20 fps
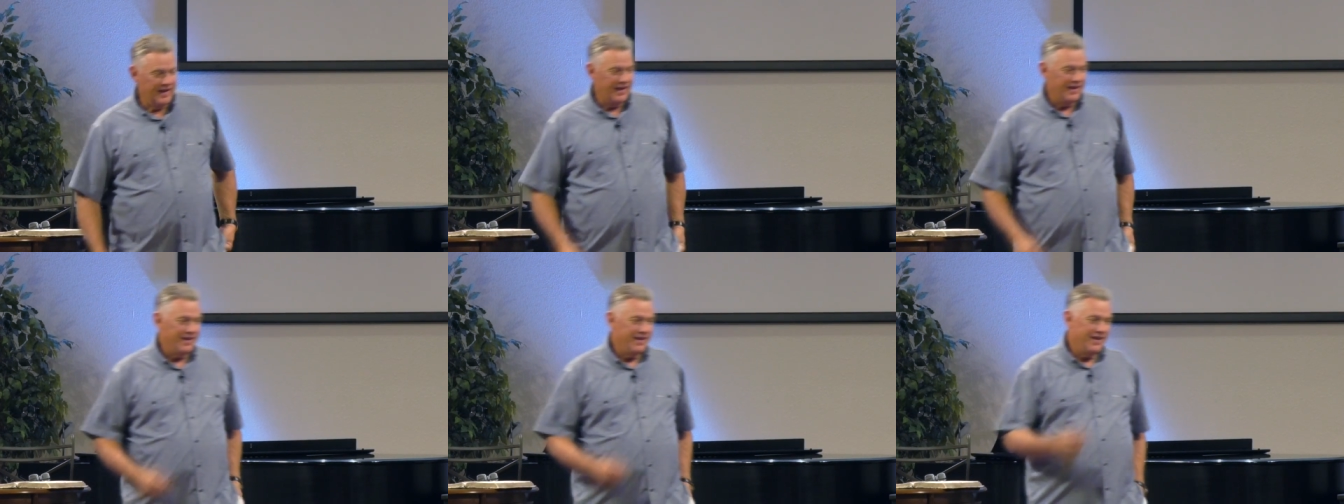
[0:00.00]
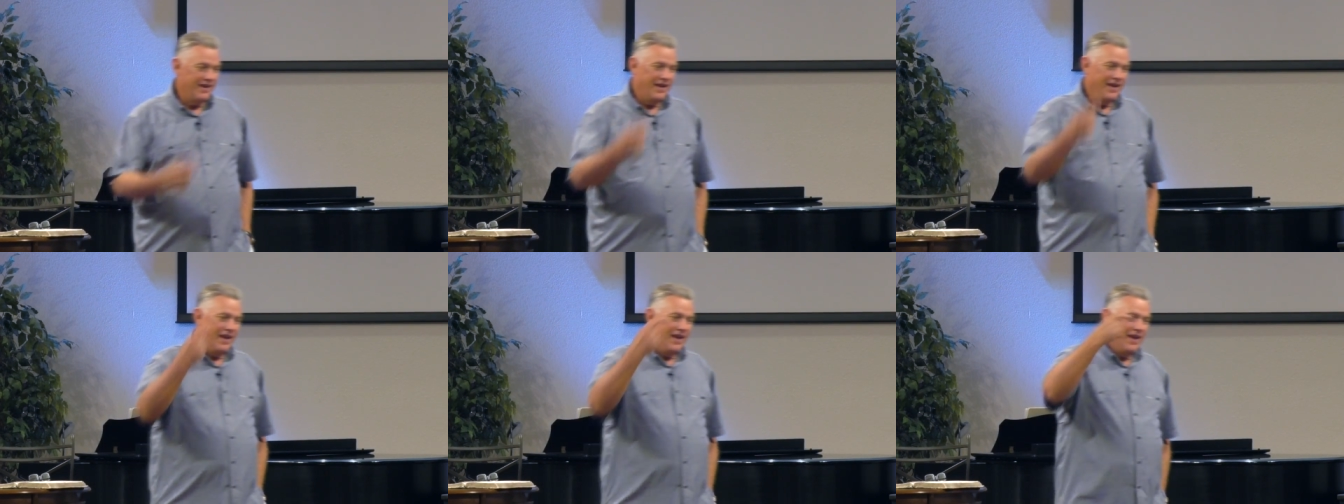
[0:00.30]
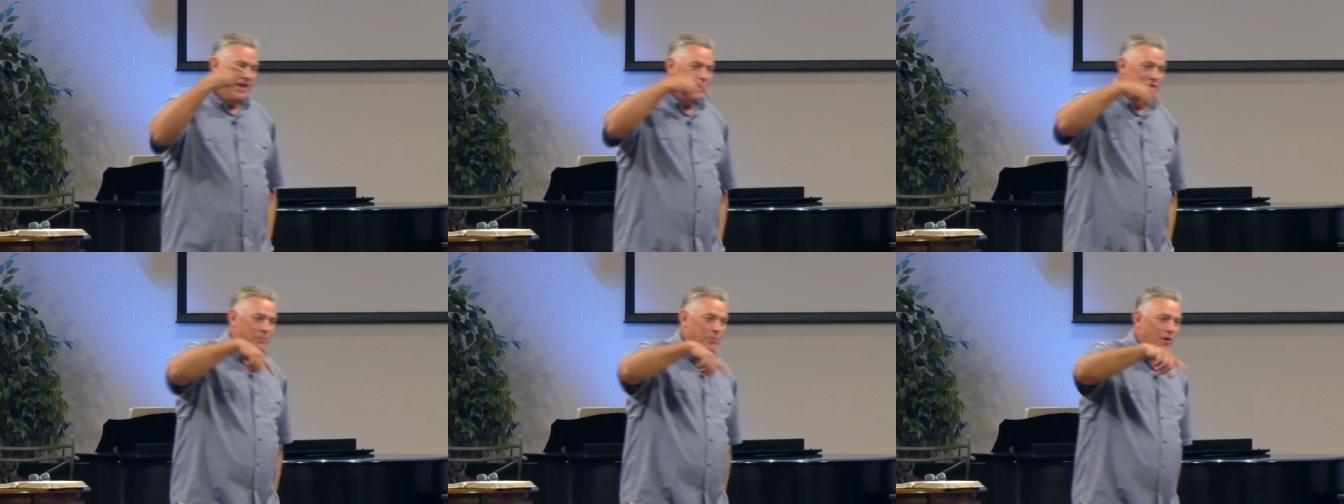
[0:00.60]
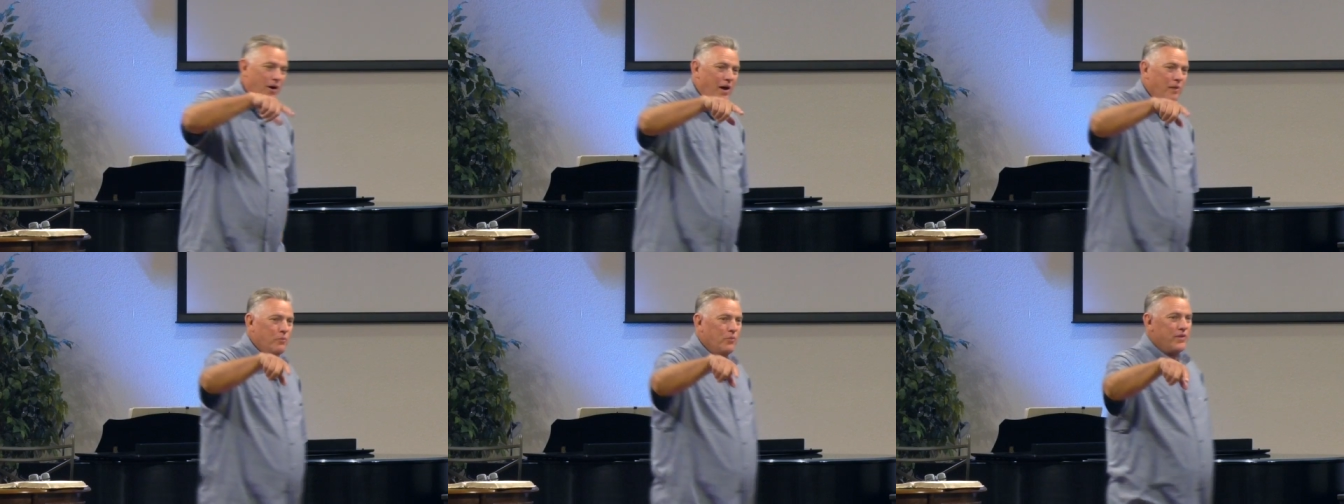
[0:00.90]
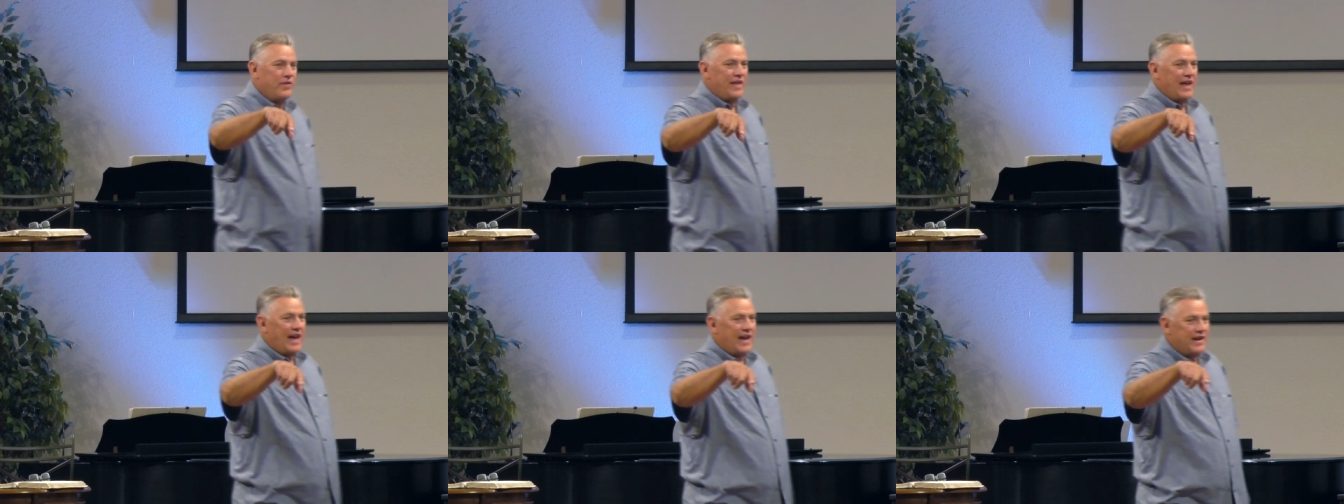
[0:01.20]
the problem
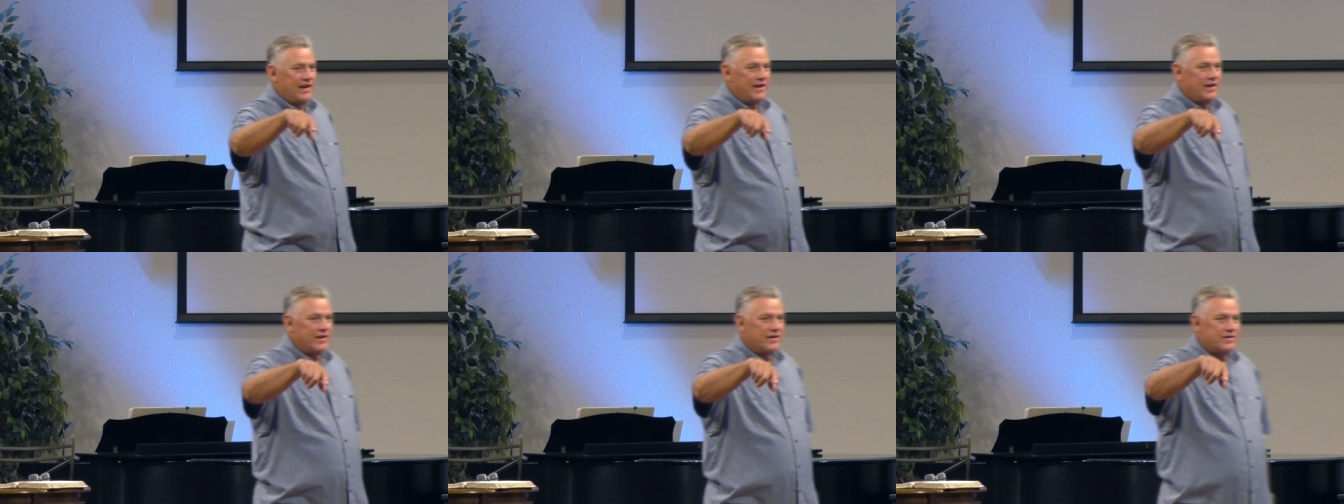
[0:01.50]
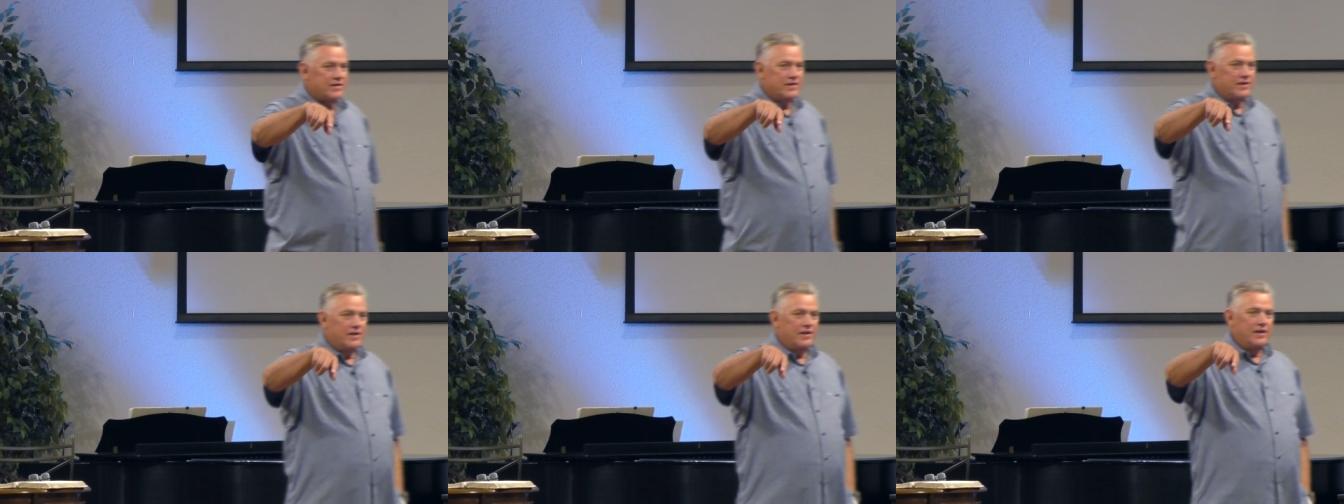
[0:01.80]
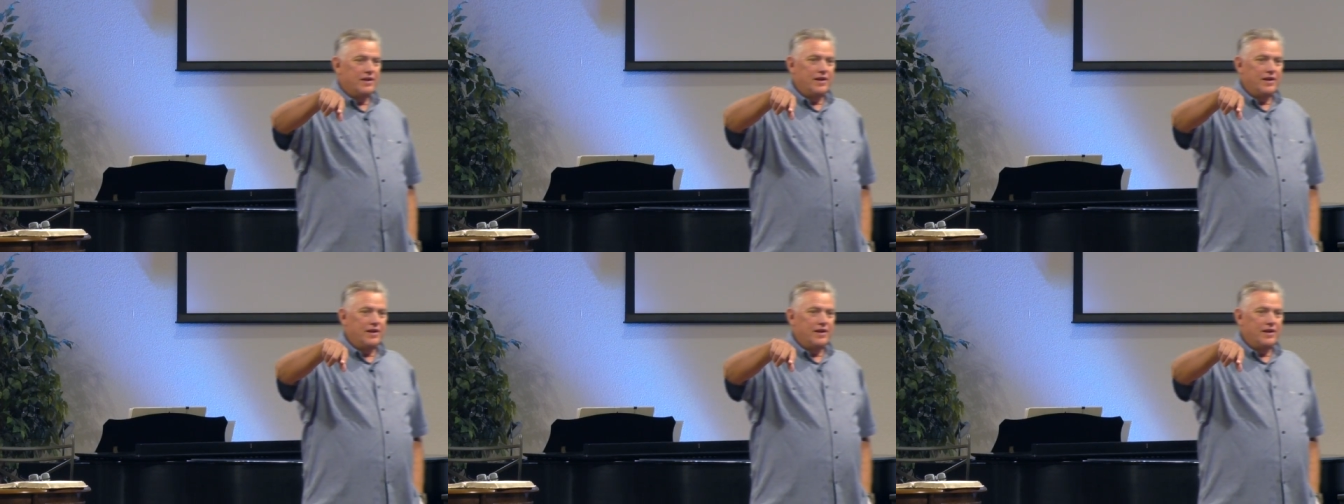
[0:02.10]
with that is